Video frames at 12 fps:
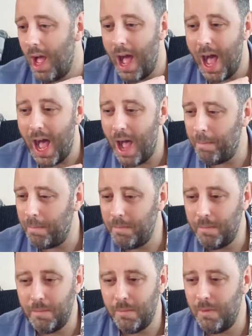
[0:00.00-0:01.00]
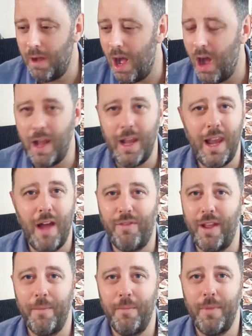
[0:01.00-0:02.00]
I love
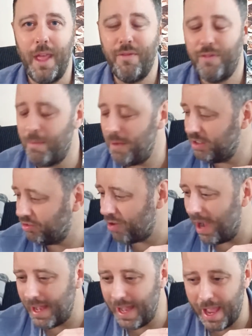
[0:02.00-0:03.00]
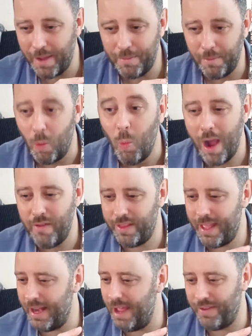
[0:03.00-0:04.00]
it. They're from Australia. Whether
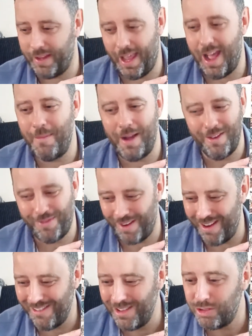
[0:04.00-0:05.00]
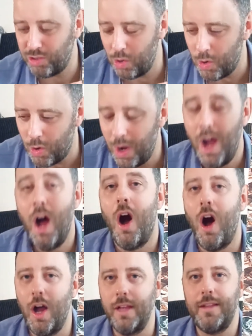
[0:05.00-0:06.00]
they'll ever come over here and tour,
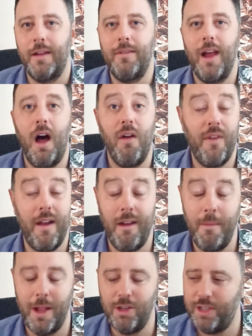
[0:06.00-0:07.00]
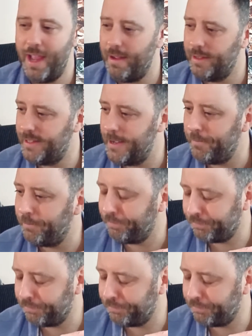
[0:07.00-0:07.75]
I don't know. I very much doubt it.